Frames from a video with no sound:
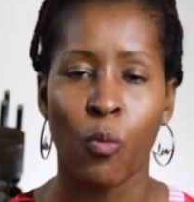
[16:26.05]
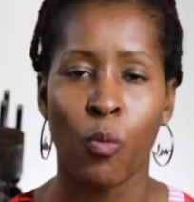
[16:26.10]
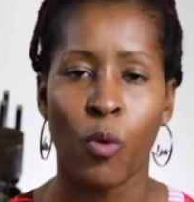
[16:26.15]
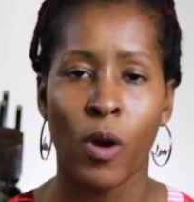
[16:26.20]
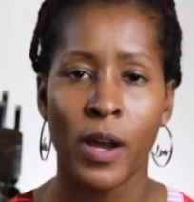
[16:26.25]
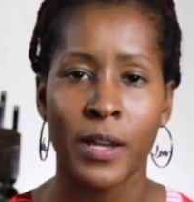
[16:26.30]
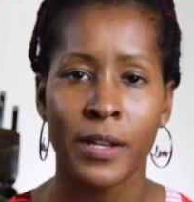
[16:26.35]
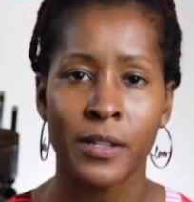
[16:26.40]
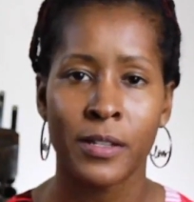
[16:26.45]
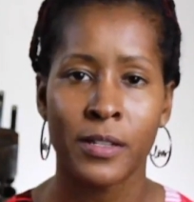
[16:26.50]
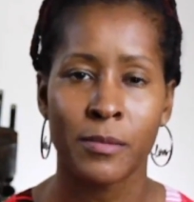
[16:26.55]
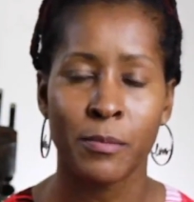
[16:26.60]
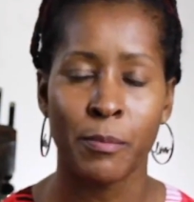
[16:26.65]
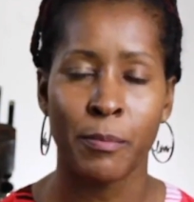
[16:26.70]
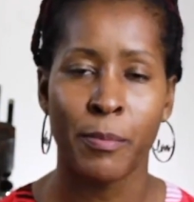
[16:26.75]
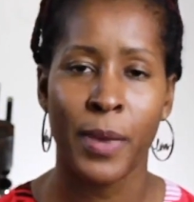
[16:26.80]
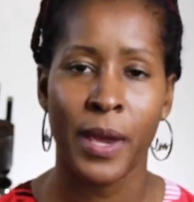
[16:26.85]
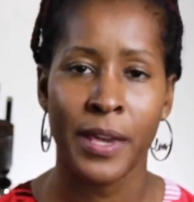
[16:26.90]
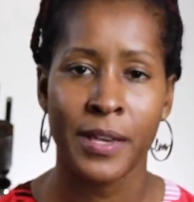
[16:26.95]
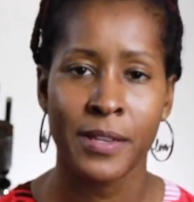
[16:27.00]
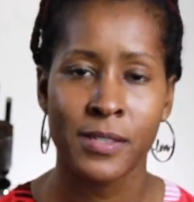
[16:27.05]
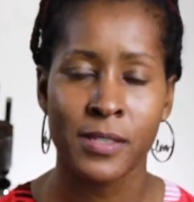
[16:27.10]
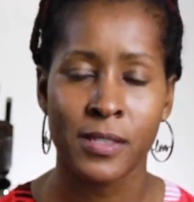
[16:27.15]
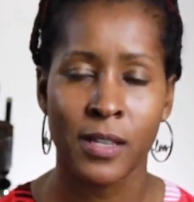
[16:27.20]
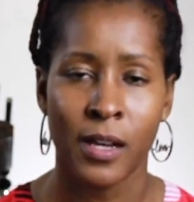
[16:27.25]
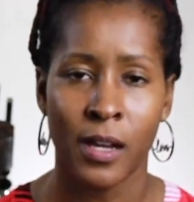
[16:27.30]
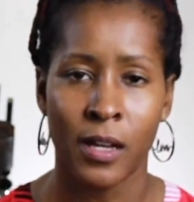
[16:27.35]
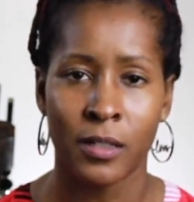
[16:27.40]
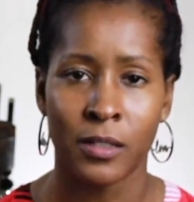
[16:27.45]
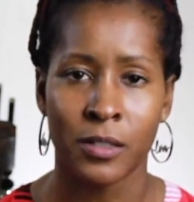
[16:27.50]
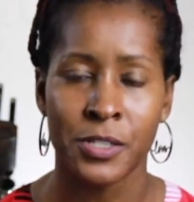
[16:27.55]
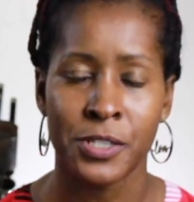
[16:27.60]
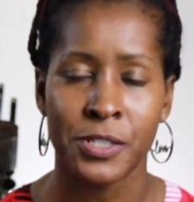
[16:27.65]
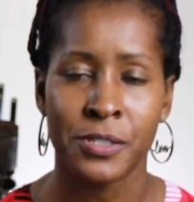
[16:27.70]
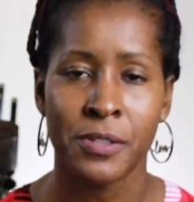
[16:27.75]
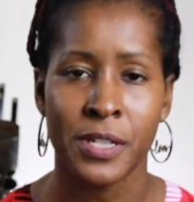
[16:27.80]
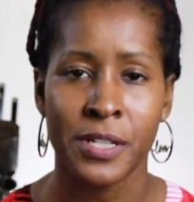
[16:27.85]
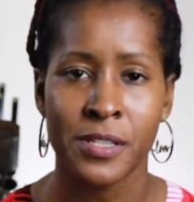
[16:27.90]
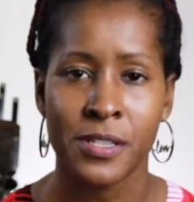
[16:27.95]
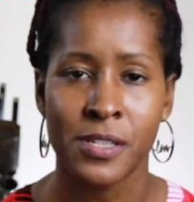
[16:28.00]
what base color
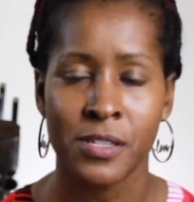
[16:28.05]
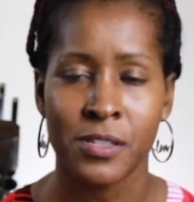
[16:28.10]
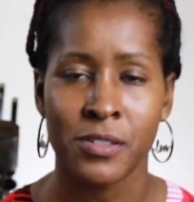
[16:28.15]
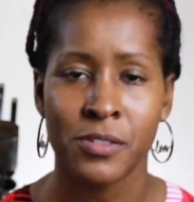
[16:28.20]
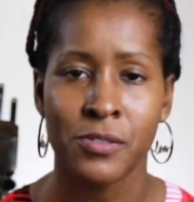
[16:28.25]
you need to